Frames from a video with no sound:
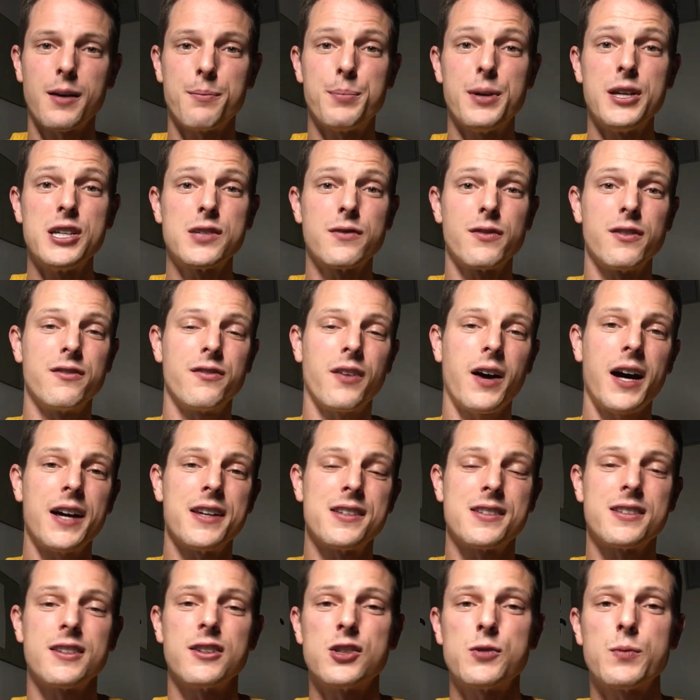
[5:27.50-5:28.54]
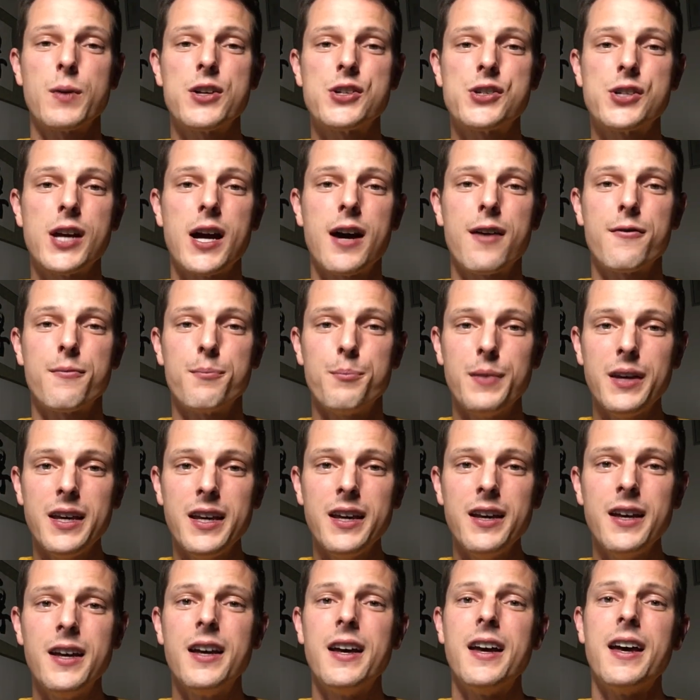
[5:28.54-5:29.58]
piece of advice, especially at
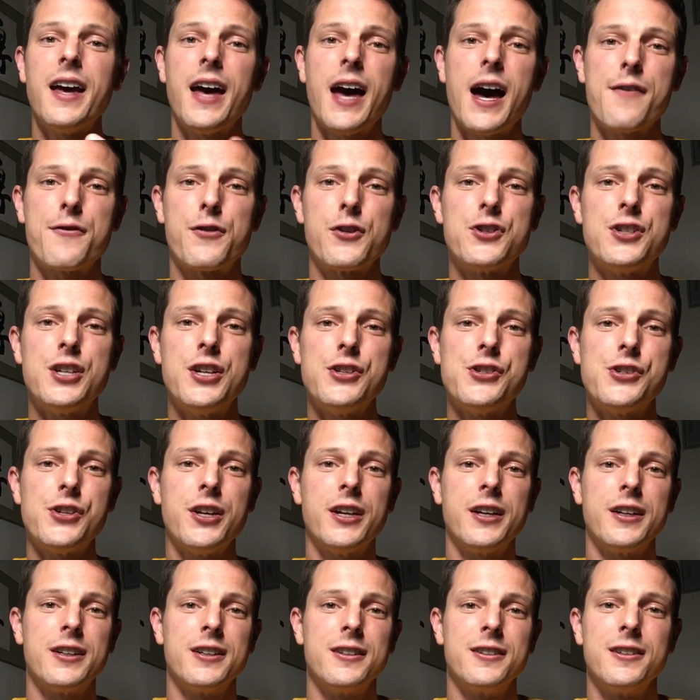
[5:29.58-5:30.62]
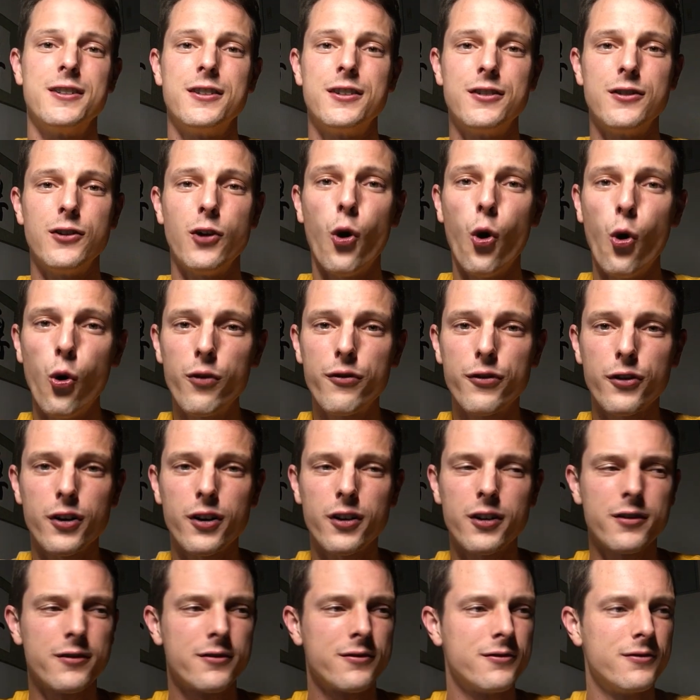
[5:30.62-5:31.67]
me after teaching
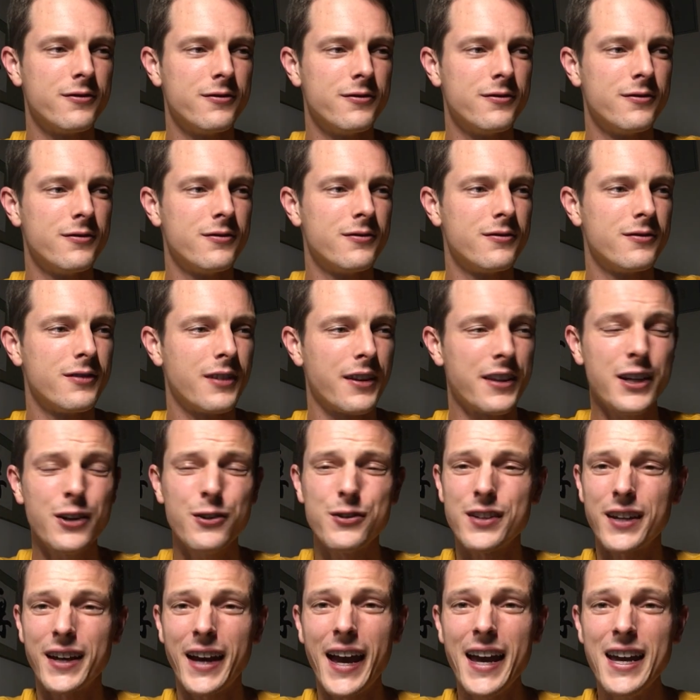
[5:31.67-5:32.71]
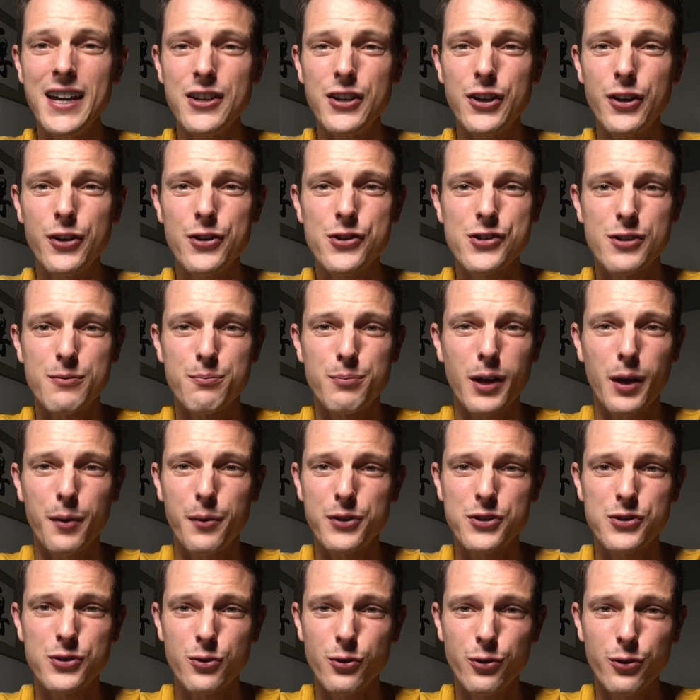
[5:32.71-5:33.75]
over, I think it was like 8 years in
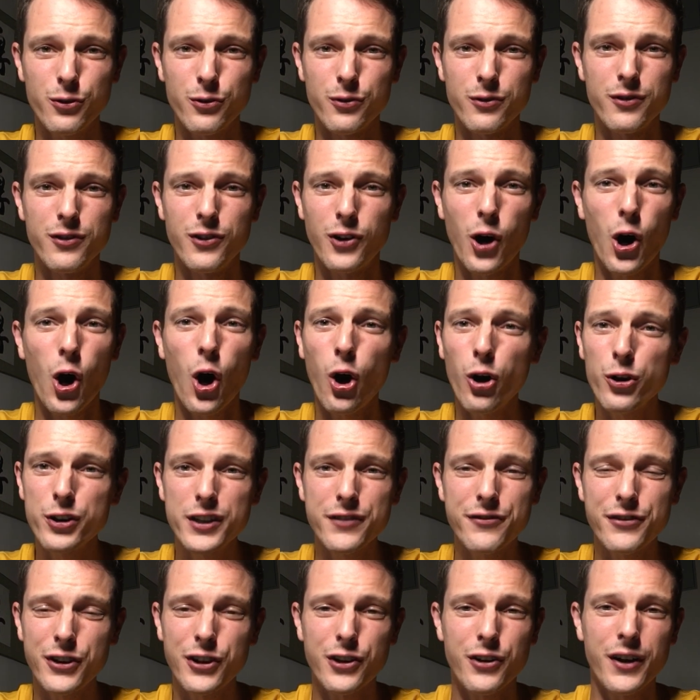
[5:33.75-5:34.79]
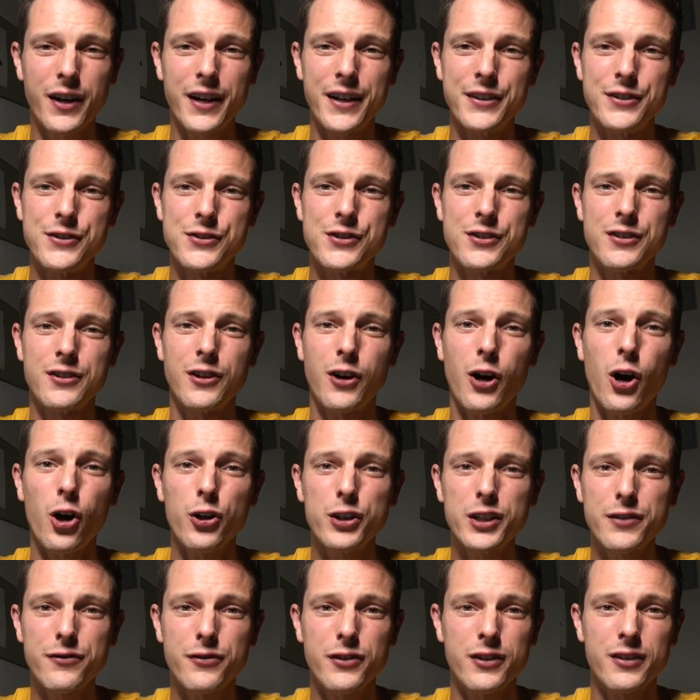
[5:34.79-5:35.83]
public school, all different grades, all
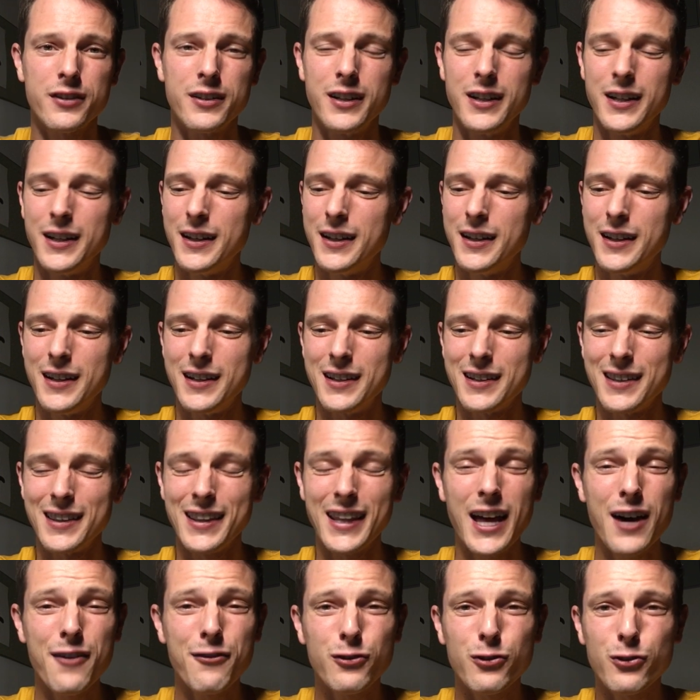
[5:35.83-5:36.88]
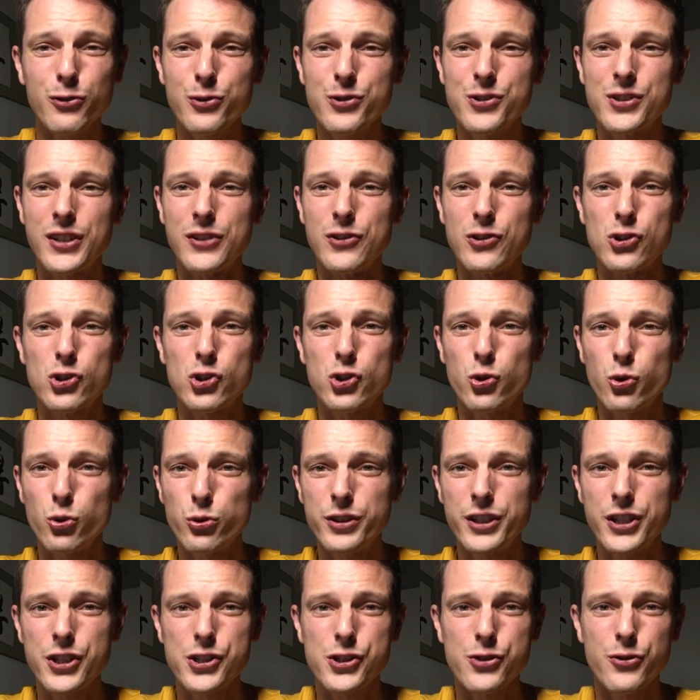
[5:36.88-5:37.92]
different levels and school
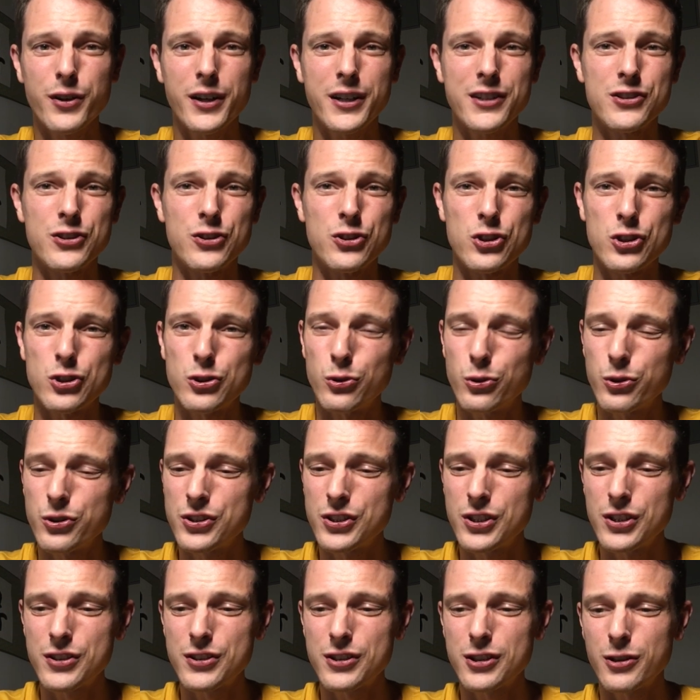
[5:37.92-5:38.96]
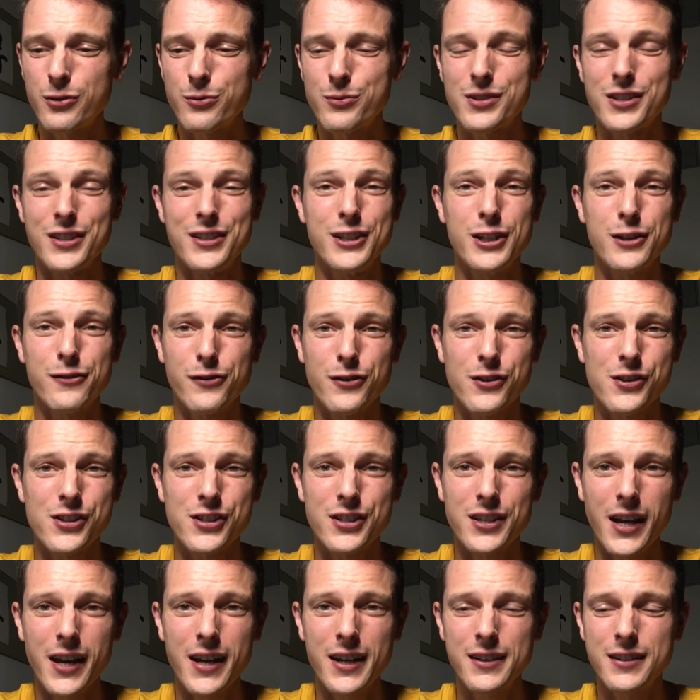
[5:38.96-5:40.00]
districts and school systems and different
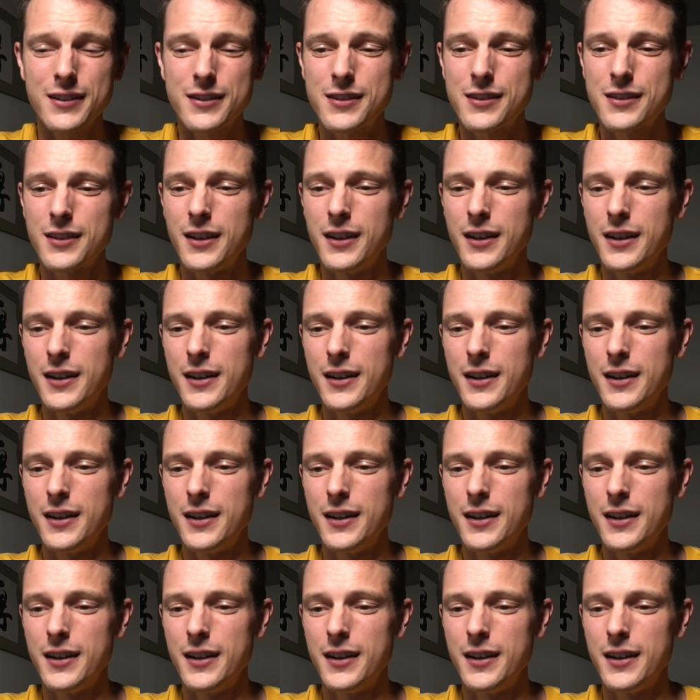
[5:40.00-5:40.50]
states.